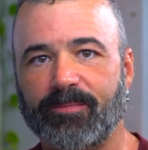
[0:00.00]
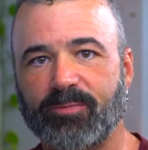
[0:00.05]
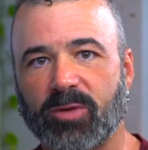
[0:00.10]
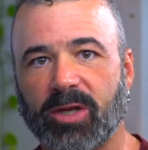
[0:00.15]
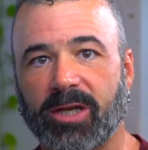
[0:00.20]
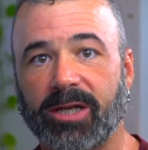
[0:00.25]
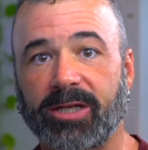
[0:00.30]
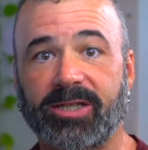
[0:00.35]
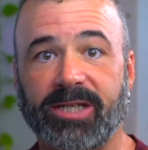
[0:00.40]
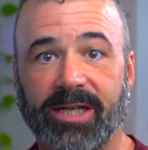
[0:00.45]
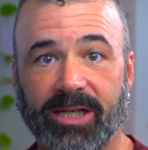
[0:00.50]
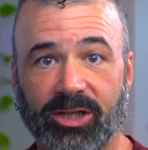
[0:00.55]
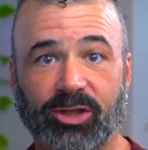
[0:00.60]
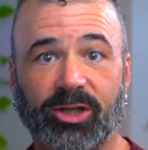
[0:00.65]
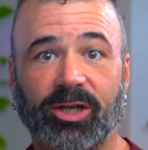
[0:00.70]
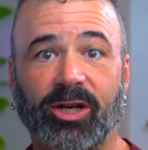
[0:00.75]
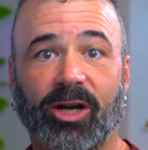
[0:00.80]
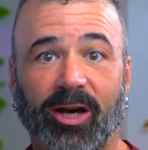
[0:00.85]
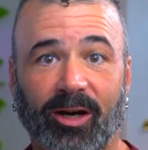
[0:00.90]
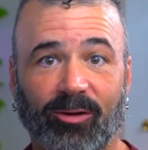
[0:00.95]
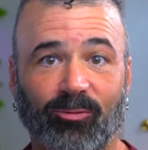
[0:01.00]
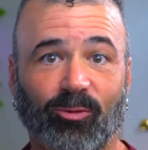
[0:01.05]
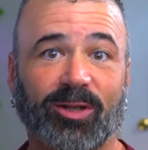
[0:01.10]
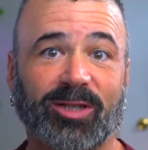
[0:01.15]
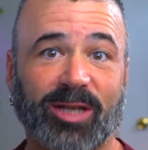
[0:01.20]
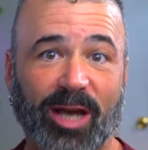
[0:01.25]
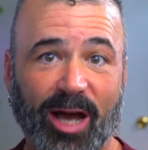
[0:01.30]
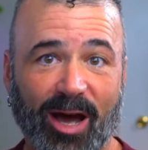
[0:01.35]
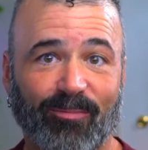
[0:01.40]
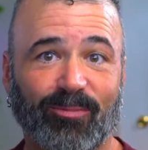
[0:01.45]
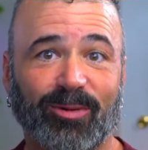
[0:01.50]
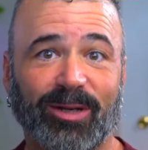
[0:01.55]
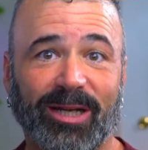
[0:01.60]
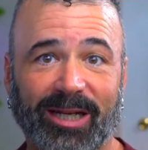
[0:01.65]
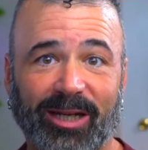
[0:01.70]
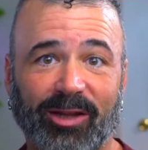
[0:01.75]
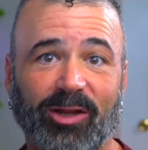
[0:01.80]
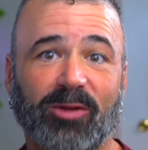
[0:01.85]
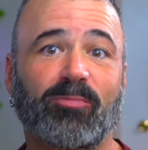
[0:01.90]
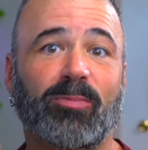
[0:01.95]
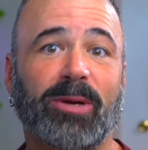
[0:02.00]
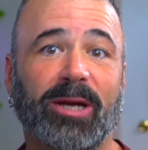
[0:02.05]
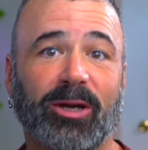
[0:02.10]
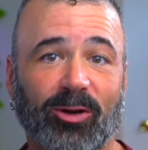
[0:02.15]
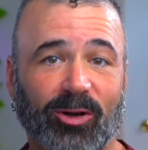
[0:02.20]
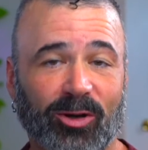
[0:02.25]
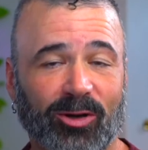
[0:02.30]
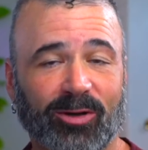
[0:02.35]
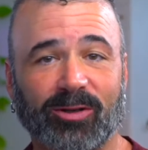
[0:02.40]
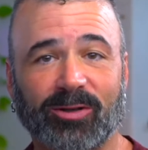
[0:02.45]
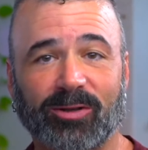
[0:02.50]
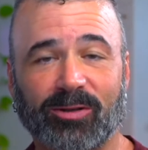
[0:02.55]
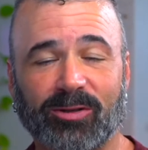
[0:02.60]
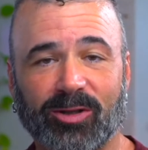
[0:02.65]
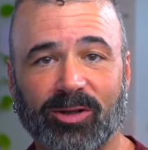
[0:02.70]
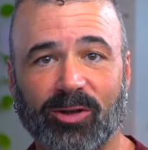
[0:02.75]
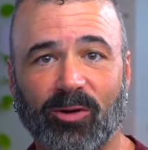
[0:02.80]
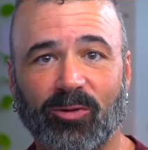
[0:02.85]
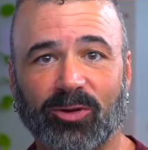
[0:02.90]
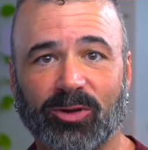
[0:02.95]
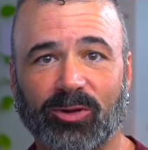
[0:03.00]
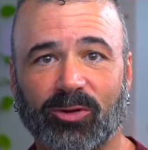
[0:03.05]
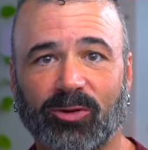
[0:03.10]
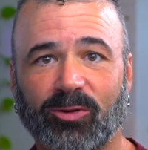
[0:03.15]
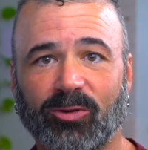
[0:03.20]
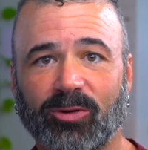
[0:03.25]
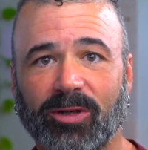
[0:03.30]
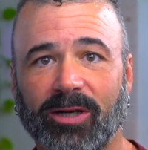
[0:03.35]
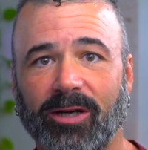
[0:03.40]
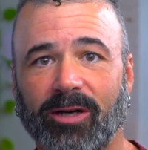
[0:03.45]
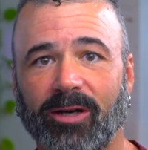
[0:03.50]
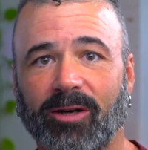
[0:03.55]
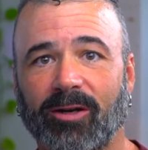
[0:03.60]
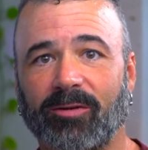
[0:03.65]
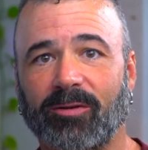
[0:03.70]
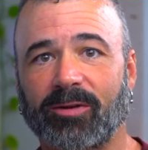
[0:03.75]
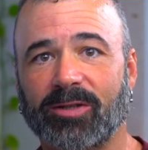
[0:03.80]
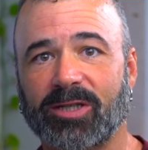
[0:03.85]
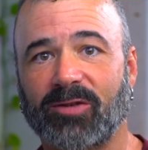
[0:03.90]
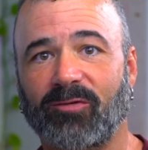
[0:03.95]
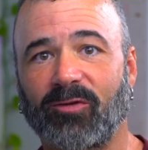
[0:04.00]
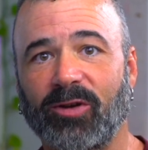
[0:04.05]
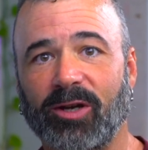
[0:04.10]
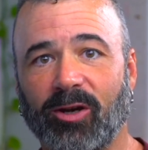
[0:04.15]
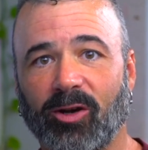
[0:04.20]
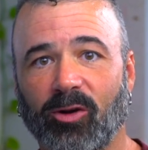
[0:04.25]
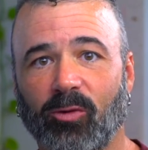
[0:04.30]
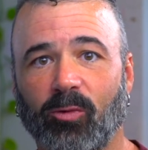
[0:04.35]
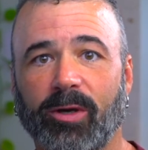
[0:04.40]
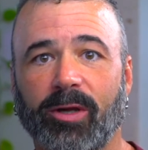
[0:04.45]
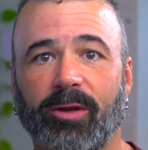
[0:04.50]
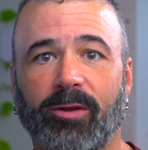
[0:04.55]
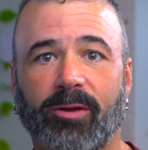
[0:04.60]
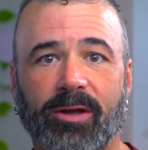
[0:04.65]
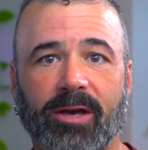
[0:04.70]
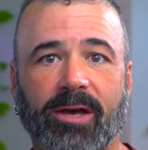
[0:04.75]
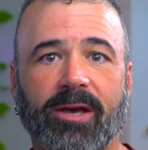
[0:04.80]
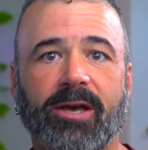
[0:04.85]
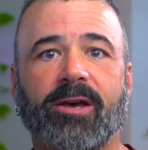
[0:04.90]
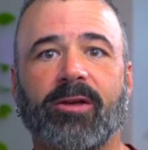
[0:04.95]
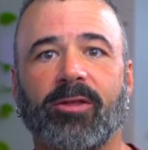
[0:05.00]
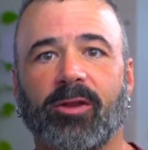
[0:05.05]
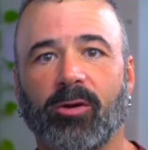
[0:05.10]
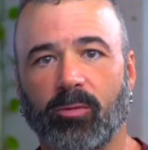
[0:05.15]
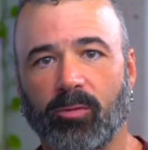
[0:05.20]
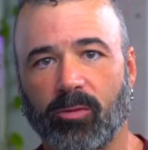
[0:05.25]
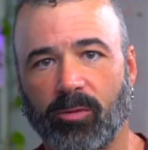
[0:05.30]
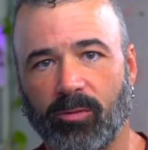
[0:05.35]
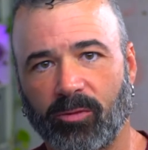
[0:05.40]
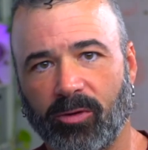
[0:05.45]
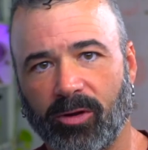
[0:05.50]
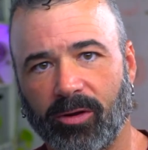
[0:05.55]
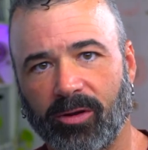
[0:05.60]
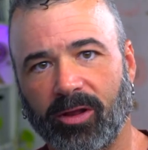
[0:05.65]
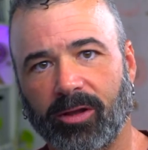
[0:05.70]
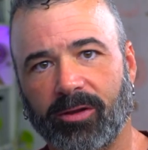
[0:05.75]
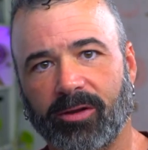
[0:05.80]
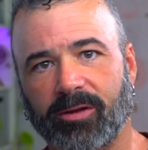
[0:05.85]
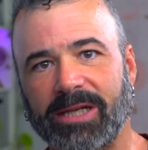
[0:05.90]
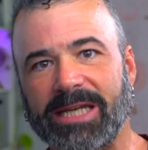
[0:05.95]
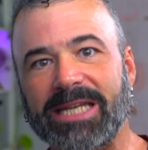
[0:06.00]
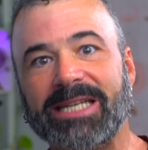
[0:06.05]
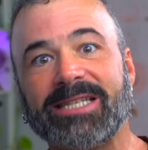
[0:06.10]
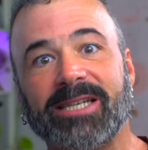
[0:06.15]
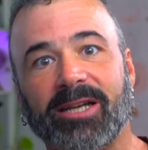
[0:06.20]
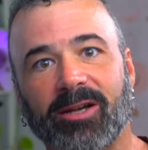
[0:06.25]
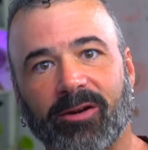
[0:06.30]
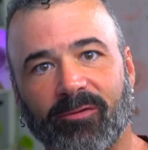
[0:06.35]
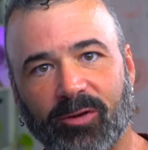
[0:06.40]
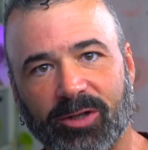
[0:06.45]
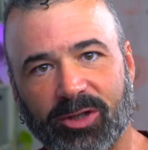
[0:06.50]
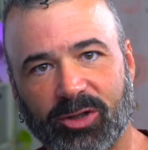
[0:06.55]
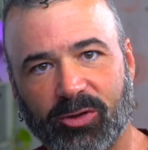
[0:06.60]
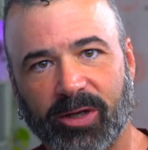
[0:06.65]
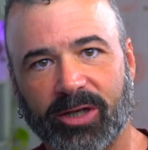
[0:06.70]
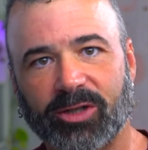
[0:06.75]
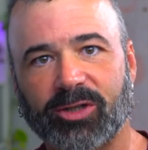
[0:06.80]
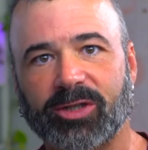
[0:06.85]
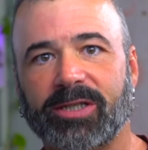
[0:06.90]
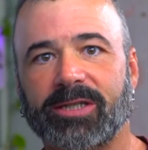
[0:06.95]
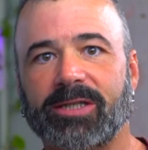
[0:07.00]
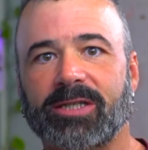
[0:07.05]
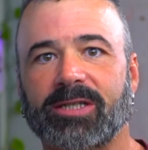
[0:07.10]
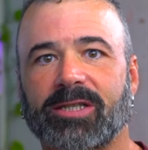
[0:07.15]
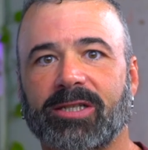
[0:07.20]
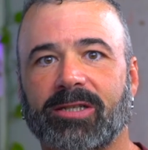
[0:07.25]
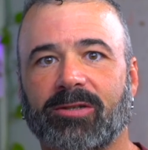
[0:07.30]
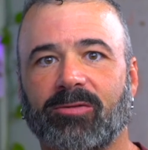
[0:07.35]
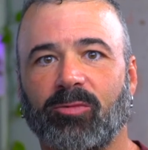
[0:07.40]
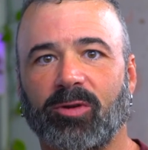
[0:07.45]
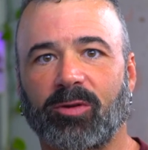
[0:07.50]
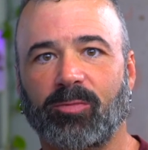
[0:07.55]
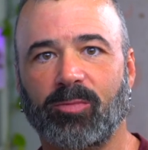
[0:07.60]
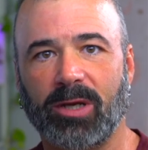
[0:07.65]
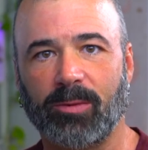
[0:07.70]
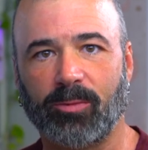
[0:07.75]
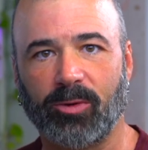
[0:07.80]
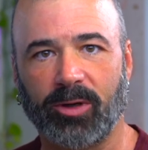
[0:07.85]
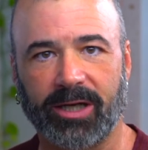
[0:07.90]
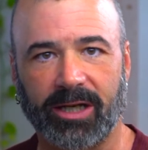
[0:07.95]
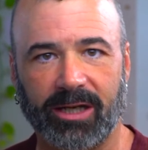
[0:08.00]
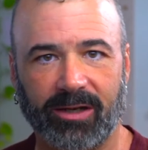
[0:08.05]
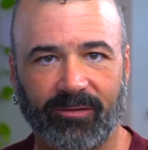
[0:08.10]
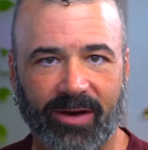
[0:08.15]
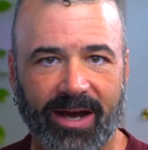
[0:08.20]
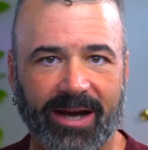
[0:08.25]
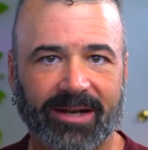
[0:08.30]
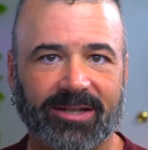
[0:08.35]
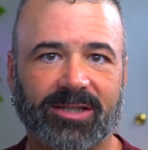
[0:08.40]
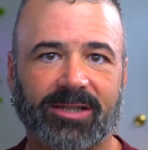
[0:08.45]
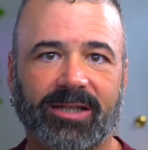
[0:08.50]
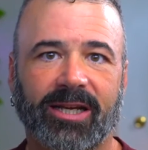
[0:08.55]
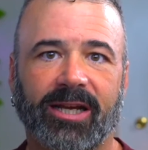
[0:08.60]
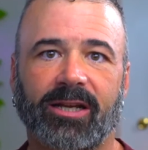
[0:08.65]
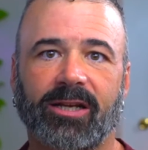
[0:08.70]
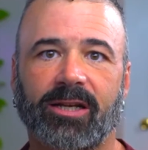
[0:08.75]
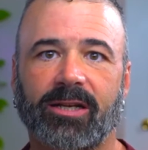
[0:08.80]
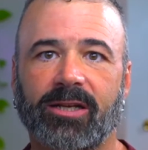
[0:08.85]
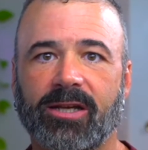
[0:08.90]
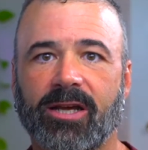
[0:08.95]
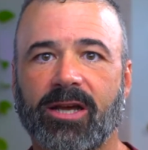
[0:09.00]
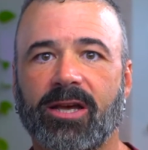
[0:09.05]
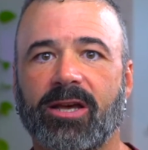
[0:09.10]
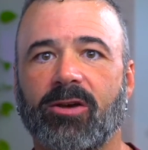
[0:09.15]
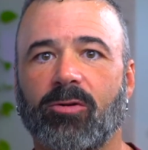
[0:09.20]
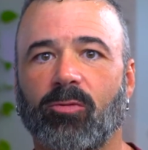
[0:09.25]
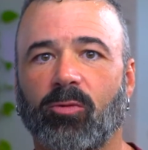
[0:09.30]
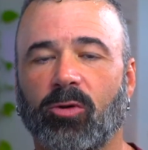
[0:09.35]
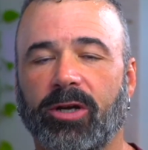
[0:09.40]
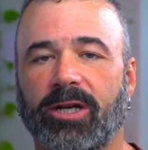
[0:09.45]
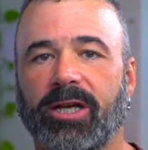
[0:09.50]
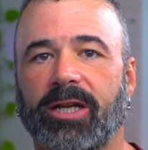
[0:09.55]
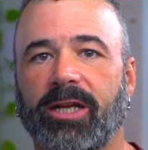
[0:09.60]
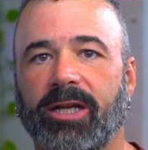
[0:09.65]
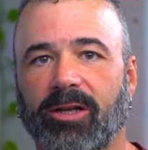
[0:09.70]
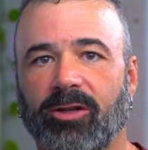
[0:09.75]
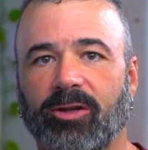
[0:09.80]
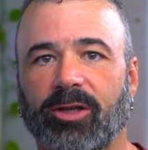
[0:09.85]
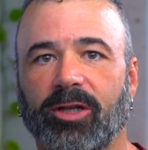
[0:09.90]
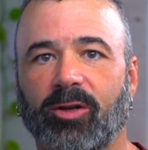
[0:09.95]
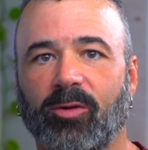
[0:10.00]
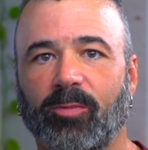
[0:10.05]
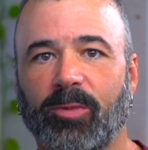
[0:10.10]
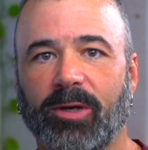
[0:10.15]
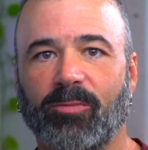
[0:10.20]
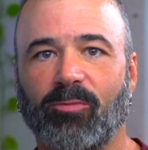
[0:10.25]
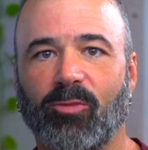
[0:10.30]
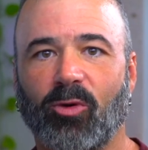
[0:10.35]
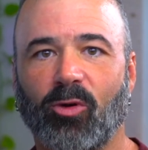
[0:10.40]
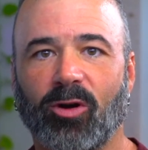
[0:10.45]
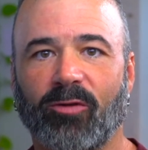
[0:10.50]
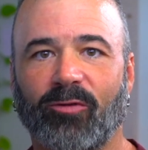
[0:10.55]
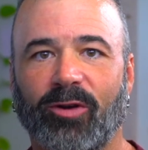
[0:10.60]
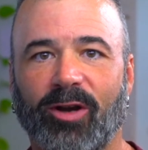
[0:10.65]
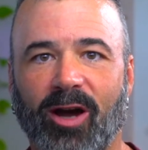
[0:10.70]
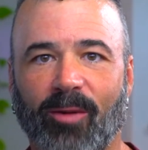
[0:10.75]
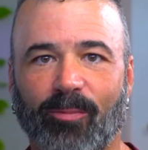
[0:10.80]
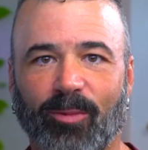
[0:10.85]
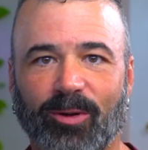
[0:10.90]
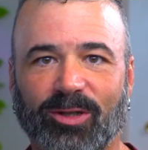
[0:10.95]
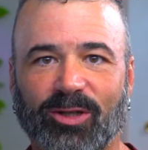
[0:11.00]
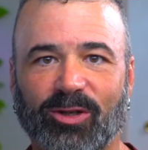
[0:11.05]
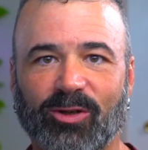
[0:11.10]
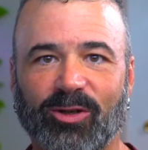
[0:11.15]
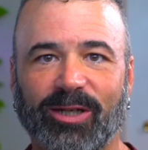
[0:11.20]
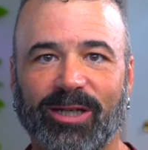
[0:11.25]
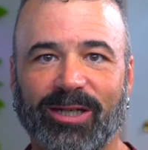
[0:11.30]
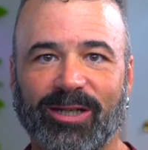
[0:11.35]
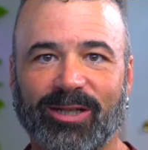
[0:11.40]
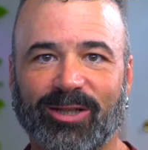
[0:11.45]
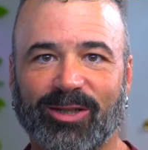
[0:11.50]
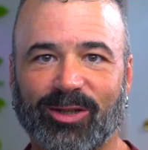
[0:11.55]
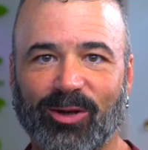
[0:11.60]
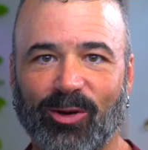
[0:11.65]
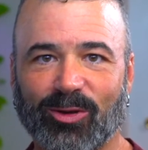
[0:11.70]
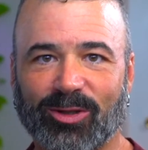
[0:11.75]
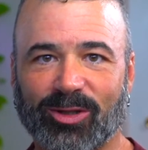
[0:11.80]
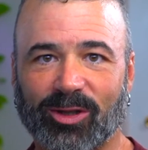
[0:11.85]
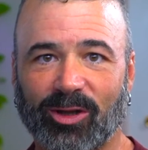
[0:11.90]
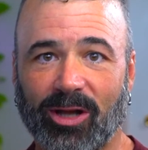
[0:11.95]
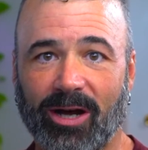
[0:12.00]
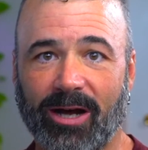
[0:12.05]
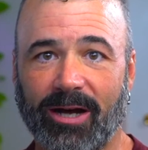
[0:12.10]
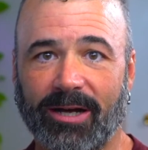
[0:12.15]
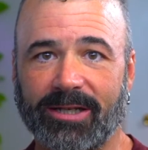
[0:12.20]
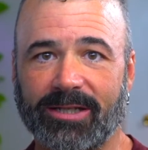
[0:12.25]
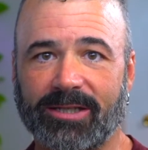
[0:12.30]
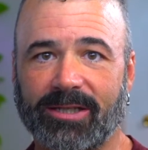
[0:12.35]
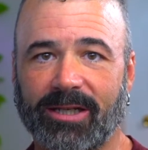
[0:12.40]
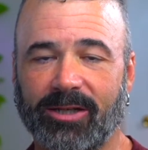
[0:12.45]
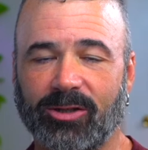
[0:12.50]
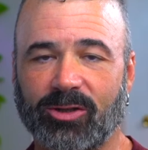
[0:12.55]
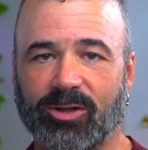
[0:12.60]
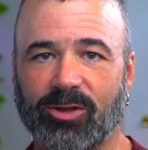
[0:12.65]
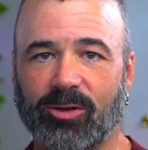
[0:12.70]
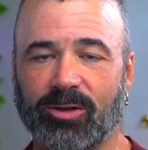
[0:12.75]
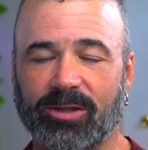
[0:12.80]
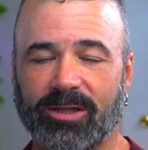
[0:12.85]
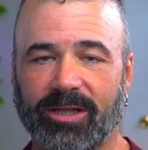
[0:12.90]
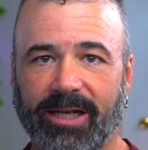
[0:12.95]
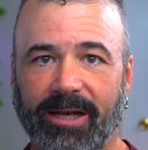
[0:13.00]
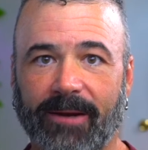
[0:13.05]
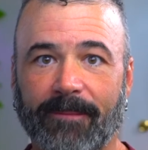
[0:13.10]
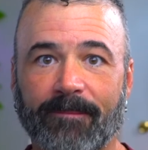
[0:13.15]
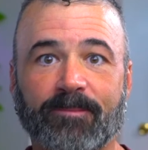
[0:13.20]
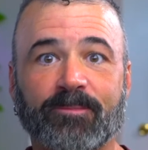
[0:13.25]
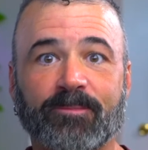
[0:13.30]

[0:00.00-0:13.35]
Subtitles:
contingent on what's happening in the bigger social sphere with the easing of restrictions, with people getting vaccinated. We're getting a little bit more of an opportunity to socialize, and certainly